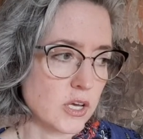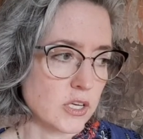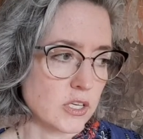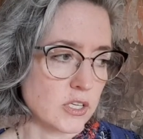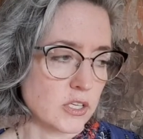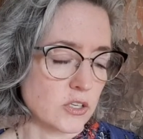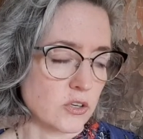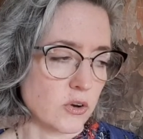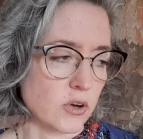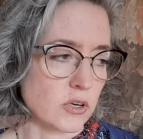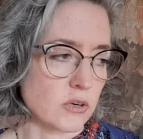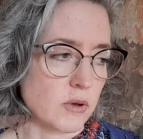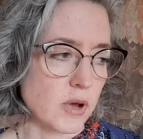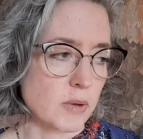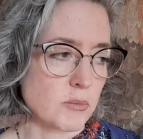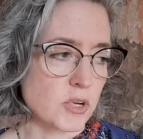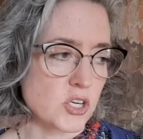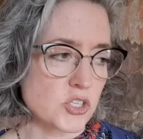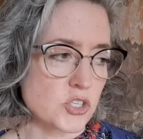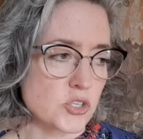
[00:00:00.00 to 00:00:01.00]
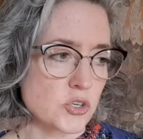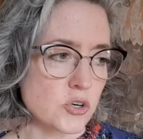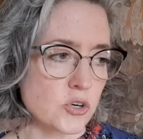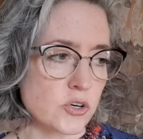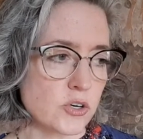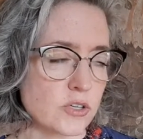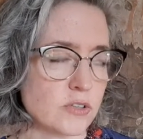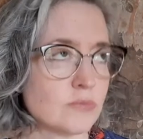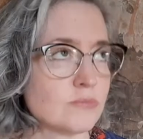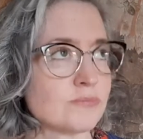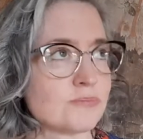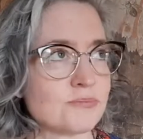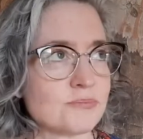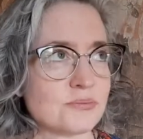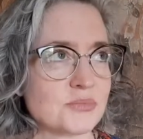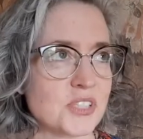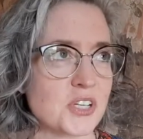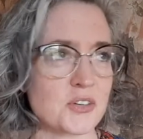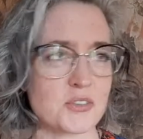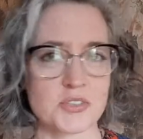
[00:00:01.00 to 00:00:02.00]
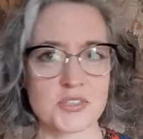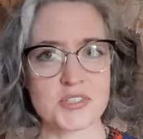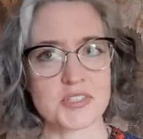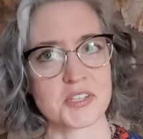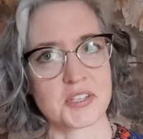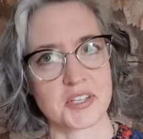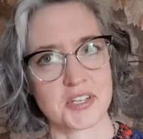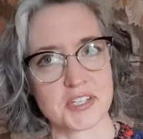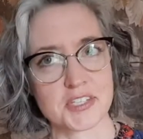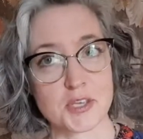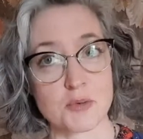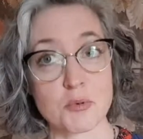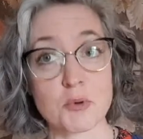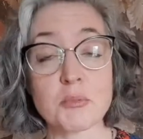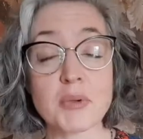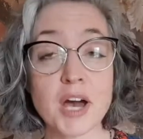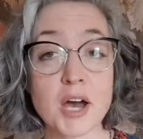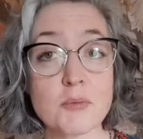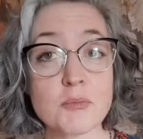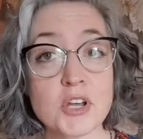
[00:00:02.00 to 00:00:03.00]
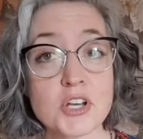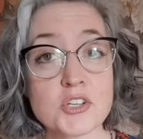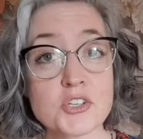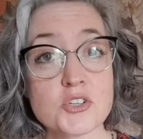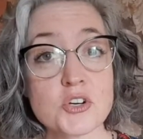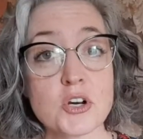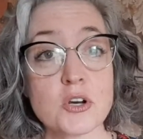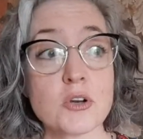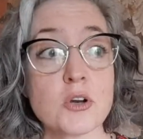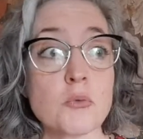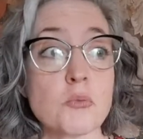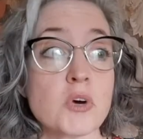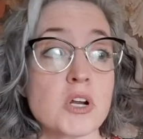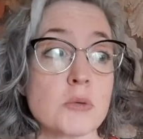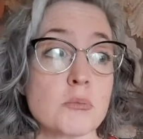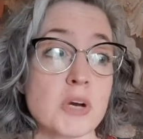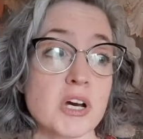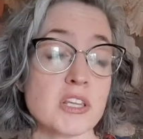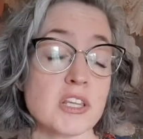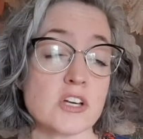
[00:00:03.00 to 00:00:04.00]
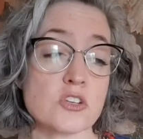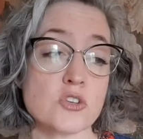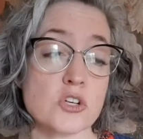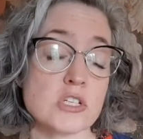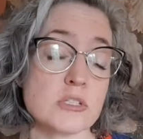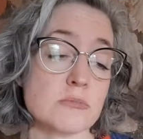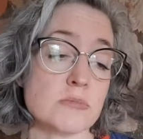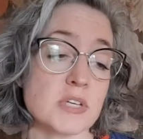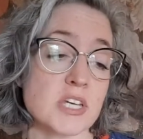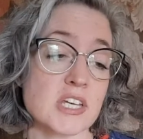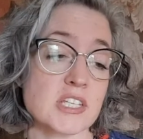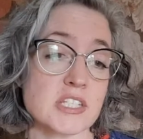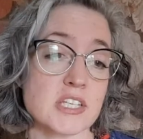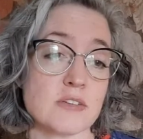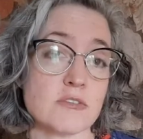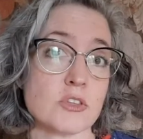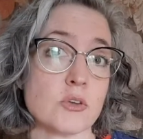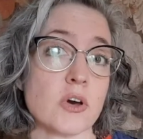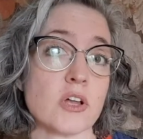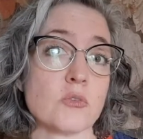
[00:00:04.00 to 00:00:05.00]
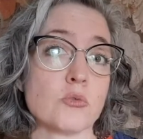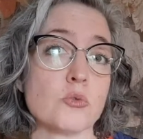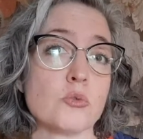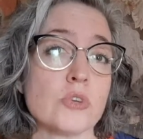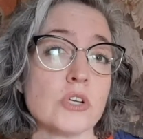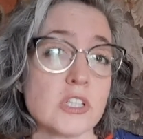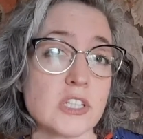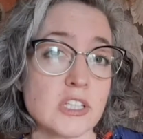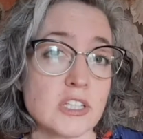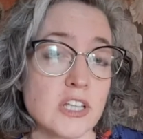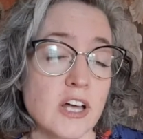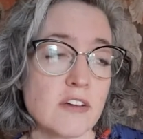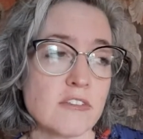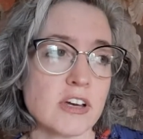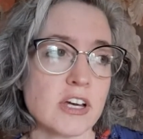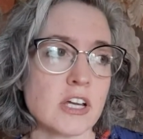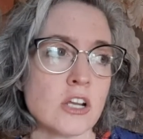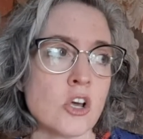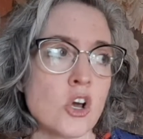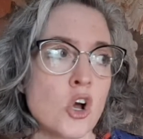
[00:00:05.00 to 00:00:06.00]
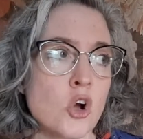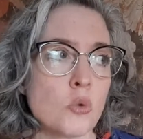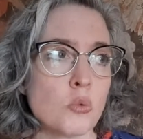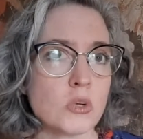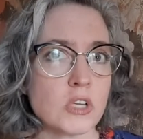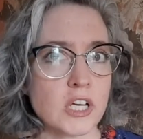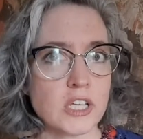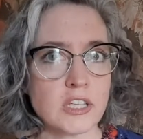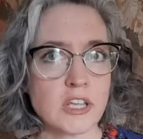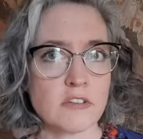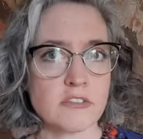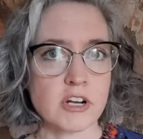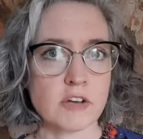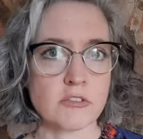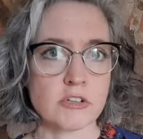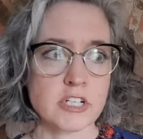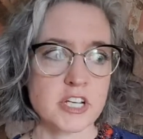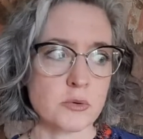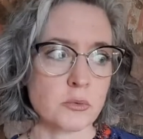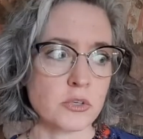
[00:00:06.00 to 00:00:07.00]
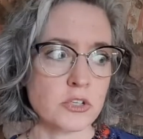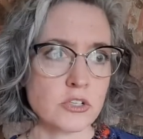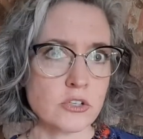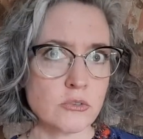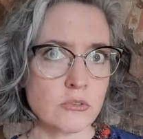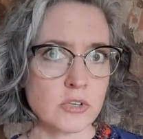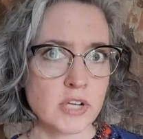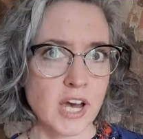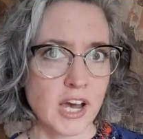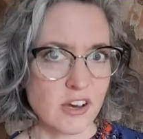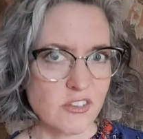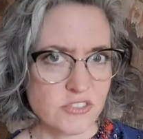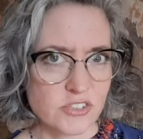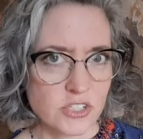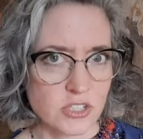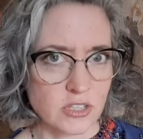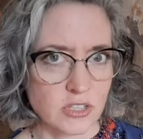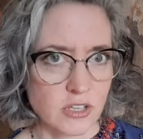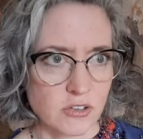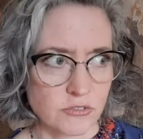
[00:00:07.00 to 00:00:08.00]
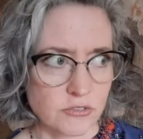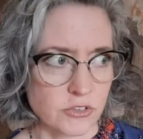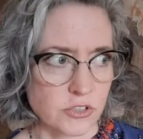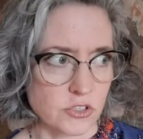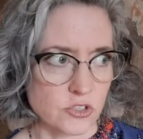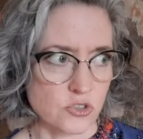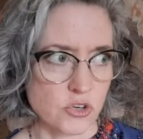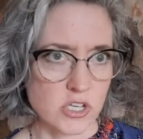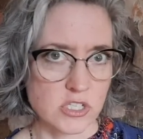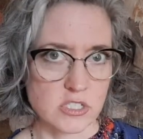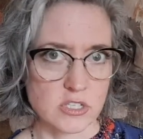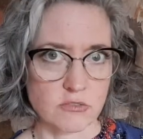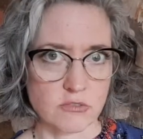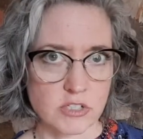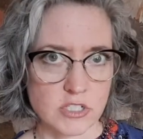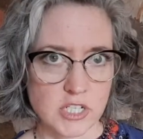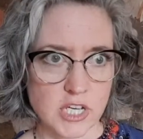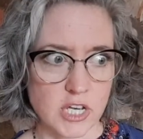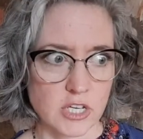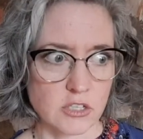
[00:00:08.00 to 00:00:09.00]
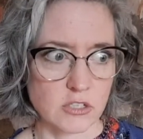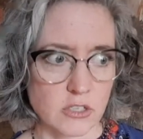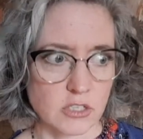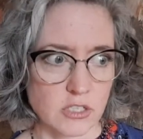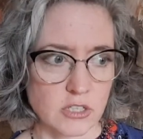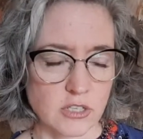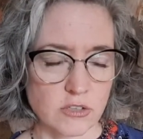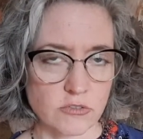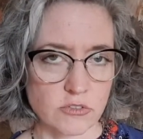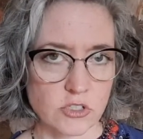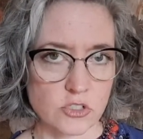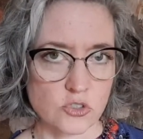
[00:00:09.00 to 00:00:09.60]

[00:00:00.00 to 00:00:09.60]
you know, I don't, I'm not sure, here's a silly example, but I'm not sure I want to buy that dress because even though I really love it, well, I love it every day. Well, you don't have to love the dress every day. You can love the